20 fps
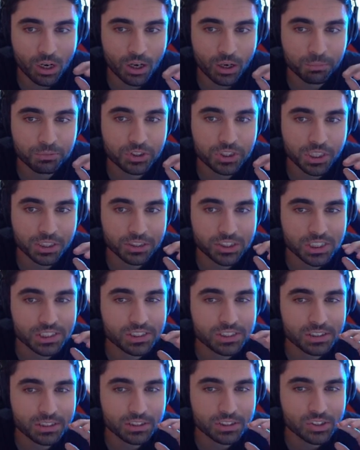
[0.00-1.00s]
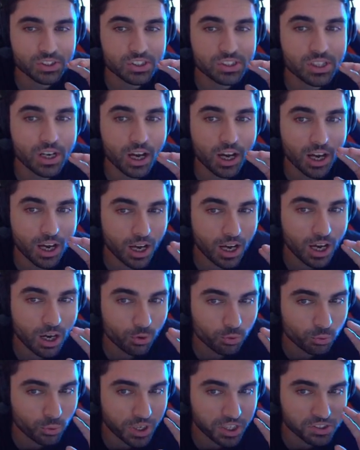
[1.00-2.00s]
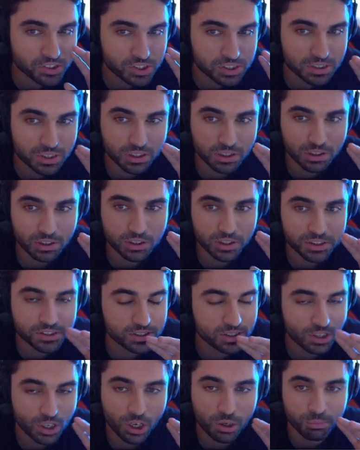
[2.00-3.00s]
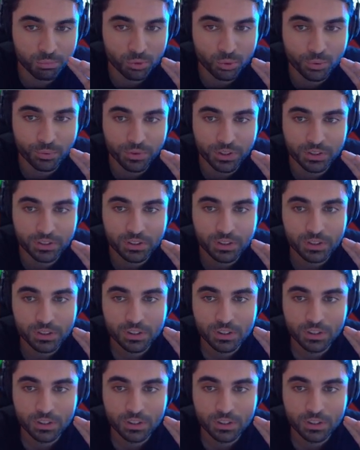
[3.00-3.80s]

object just hovering still, it's not moving.